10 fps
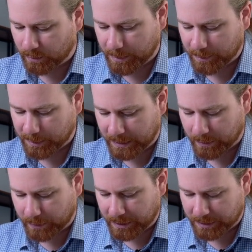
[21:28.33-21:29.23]
Remember
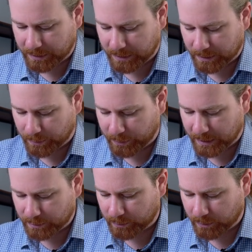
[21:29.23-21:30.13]
that equation? And they
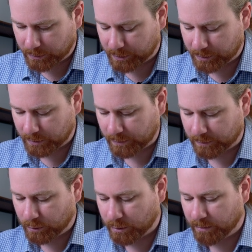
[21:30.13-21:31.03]
react with oxygen to
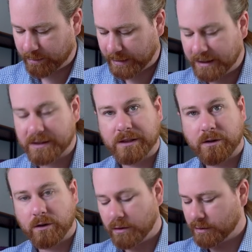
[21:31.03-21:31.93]
form
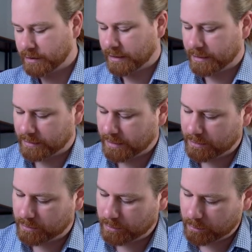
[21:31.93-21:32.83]
basic oxides.
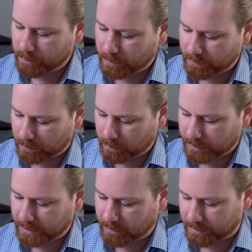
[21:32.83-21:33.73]
They do. We've
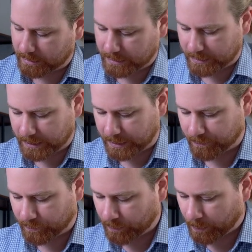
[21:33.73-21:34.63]
already looked at that today.
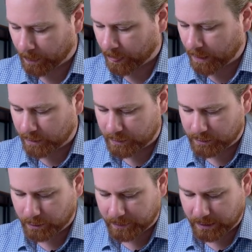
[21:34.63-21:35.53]

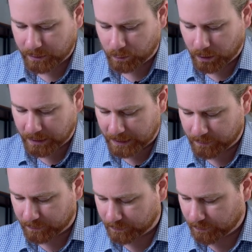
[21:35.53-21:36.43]
So it is 1
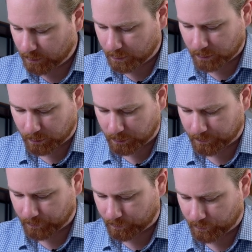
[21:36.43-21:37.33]
and 4.
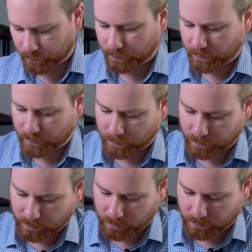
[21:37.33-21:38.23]

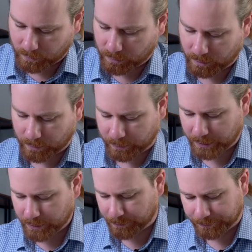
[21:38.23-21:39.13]
There we
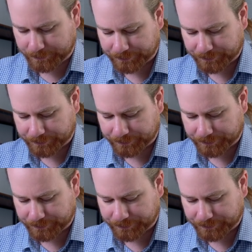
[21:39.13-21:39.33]
go.